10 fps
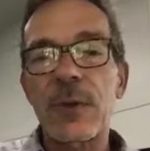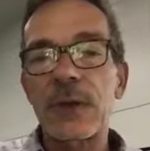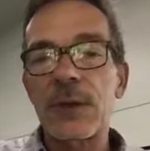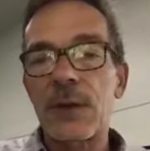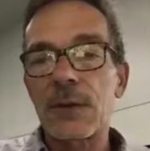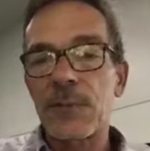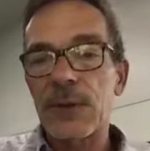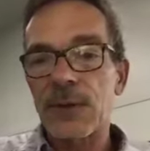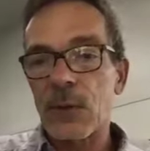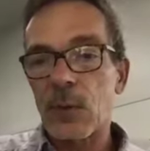might not be
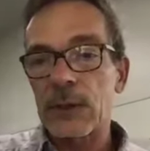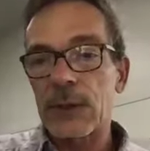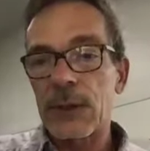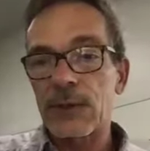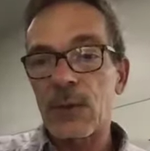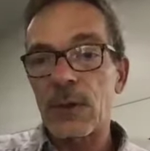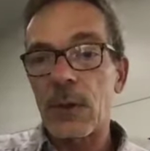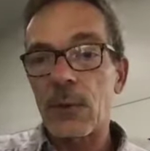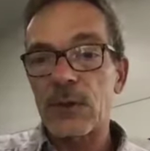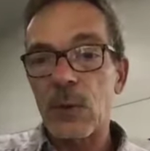as quickly as we
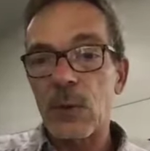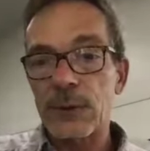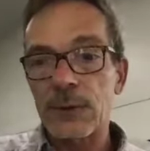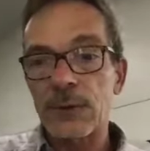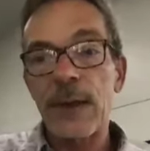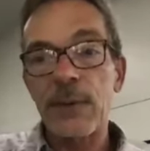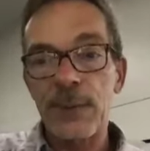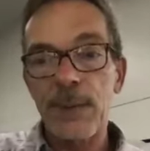always wanted it to happen.